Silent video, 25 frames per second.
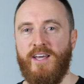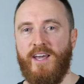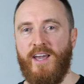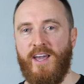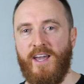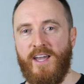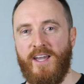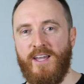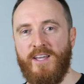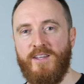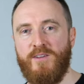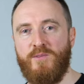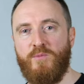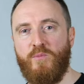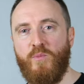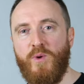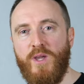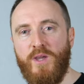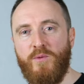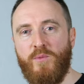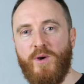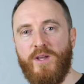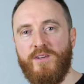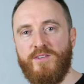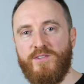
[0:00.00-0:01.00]
and
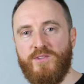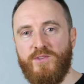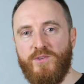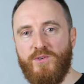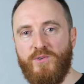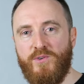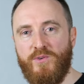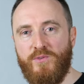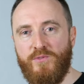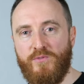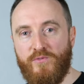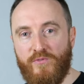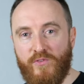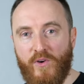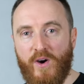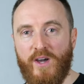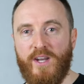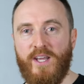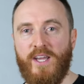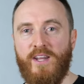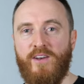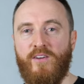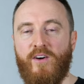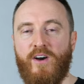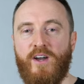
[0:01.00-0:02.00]
we went to
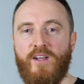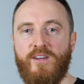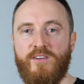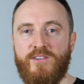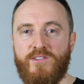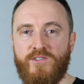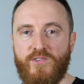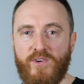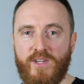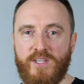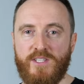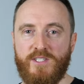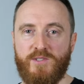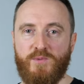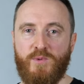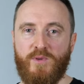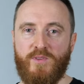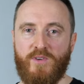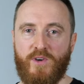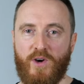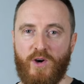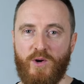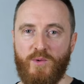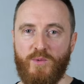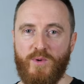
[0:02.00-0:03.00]
Friday night drinks
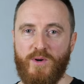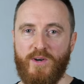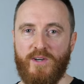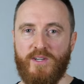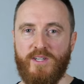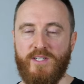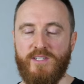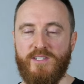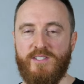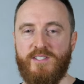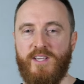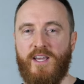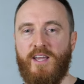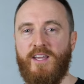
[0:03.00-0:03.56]
with co-workers,